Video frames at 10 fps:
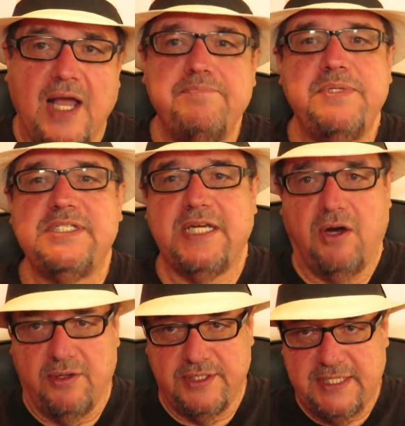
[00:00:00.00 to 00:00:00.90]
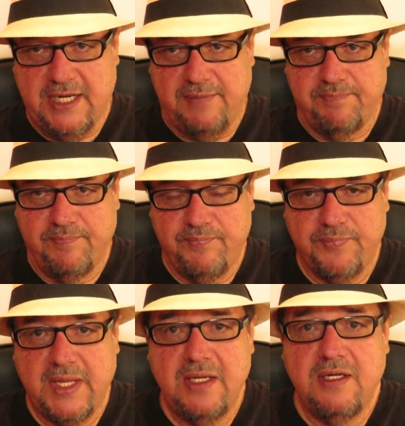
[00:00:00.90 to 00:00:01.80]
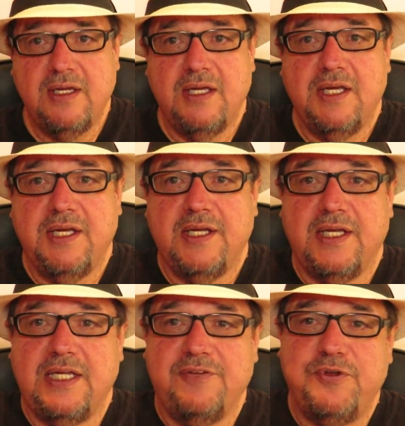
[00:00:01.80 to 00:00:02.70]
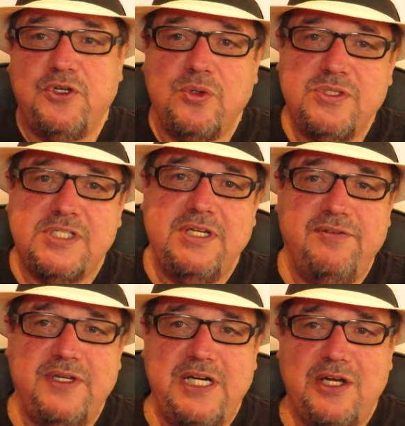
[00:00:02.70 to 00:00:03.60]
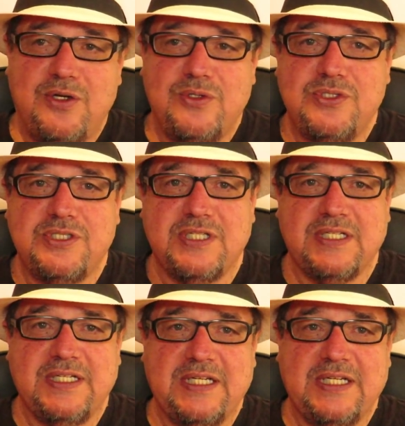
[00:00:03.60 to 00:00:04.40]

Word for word: I'm busy all the time. If you don't see videos,